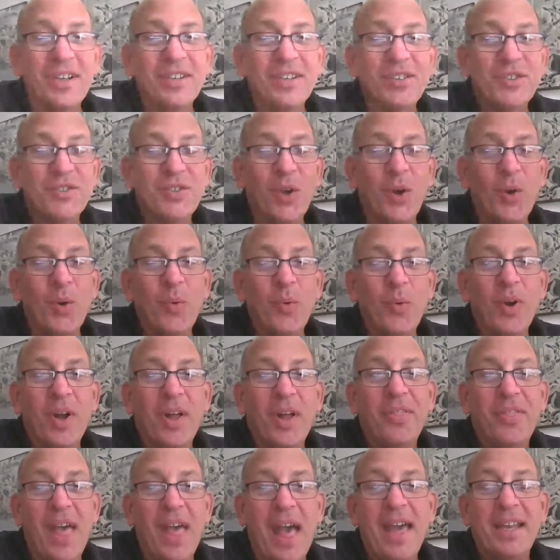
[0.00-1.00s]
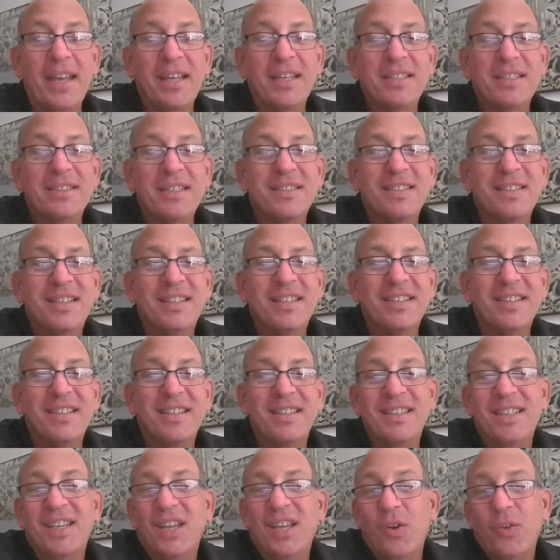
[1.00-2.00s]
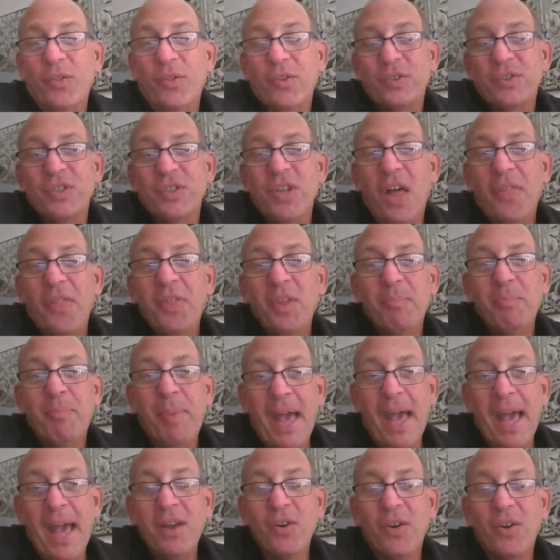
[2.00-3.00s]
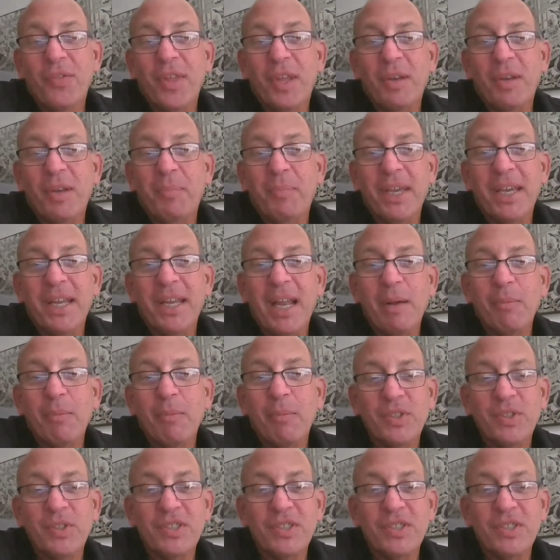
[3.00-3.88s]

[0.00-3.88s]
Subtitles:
So that is, there's nothing better than being able